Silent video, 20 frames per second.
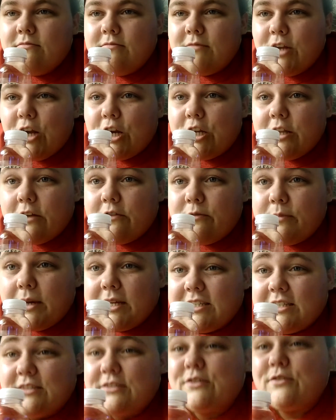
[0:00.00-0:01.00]
"You're in love with my
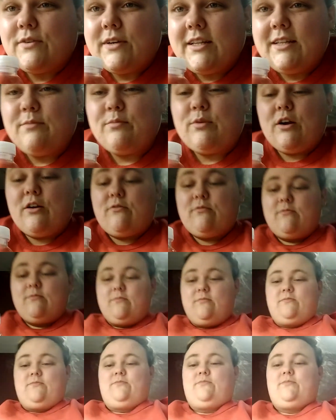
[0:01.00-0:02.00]
sister, really, bro?"
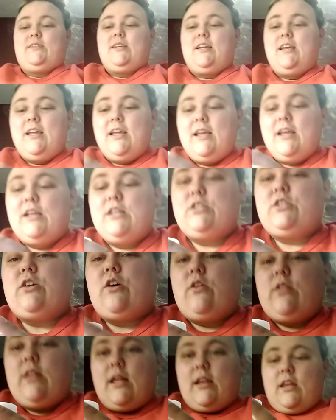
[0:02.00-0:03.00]

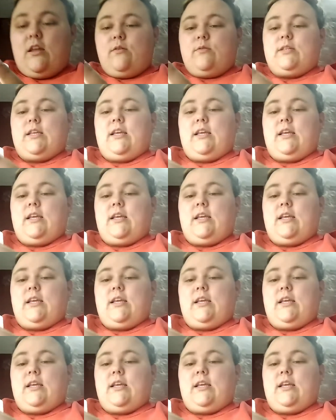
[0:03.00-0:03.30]
So then he was